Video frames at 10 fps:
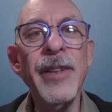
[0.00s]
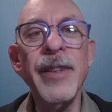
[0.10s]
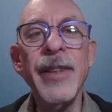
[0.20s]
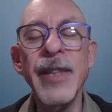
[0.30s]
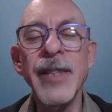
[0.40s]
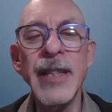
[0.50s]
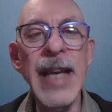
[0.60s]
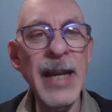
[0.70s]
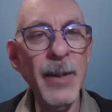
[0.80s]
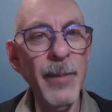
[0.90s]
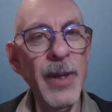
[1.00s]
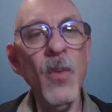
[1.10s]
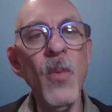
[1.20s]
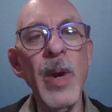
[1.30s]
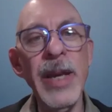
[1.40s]
there's got to be a
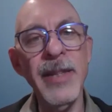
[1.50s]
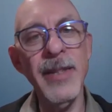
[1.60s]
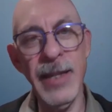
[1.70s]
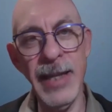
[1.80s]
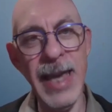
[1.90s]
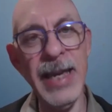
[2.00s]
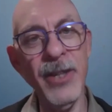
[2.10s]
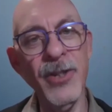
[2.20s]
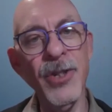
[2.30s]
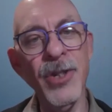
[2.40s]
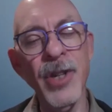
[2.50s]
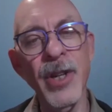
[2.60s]
way to gauge,